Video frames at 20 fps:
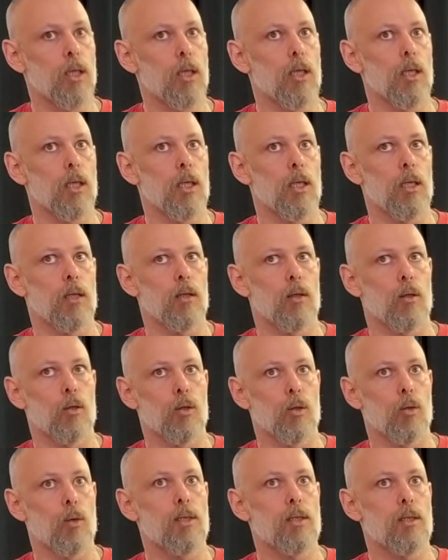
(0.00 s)
in the
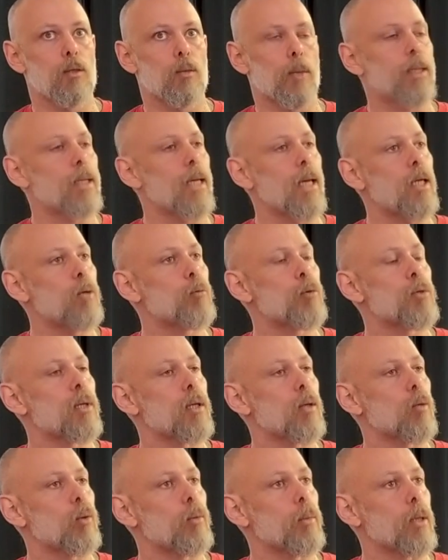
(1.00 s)
US is about
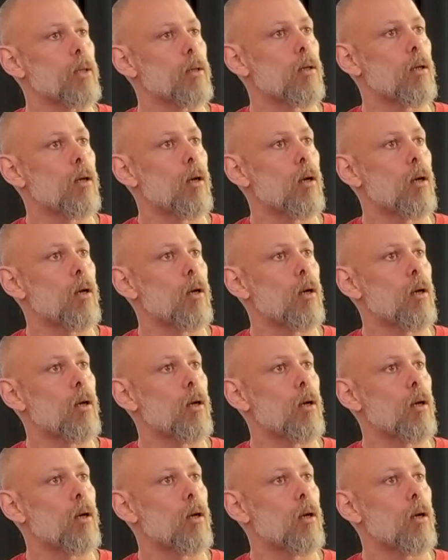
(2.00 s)
80% women.